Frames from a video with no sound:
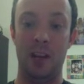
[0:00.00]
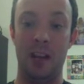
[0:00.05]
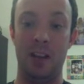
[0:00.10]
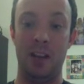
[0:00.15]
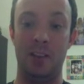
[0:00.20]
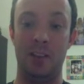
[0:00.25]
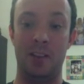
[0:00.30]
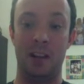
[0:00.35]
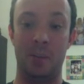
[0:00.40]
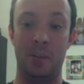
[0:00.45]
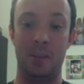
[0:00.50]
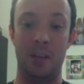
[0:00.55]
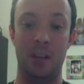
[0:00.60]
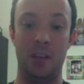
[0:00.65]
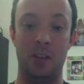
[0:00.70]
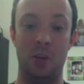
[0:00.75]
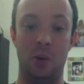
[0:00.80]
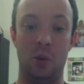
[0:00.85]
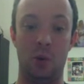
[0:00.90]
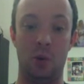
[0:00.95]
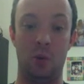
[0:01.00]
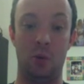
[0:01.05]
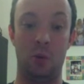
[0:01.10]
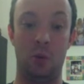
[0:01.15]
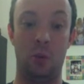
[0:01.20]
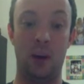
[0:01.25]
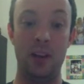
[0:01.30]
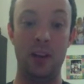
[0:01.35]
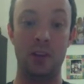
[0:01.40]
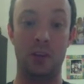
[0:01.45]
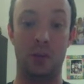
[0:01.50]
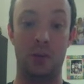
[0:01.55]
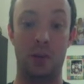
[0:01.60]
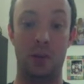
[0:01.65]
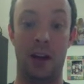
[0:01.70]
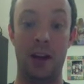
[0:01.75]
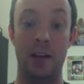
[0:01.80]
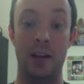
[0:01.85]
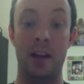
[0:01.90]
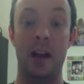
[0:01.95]
Instead of being told when to
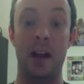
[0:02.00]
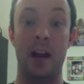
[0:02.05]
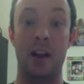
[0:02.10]
write,